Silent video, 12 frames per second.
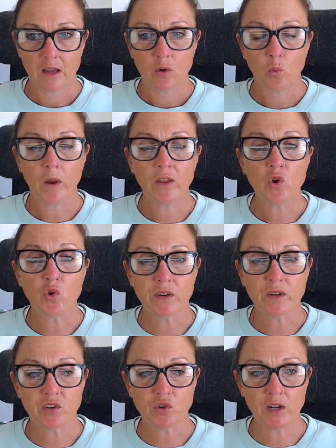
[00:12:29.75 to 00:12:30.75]
When you're
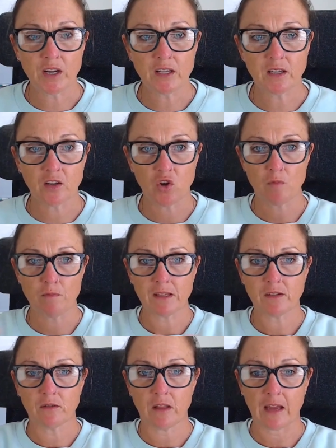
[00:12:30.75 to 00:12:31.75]
restricted, your
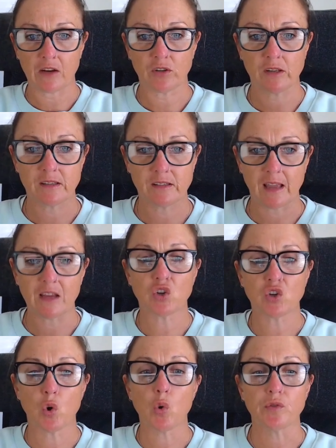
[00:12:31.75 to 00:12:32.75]
muscle actually stays
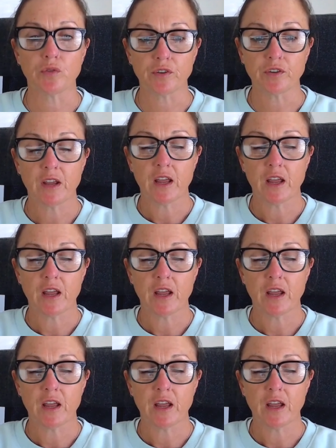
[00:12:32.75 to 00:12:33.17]
shortened.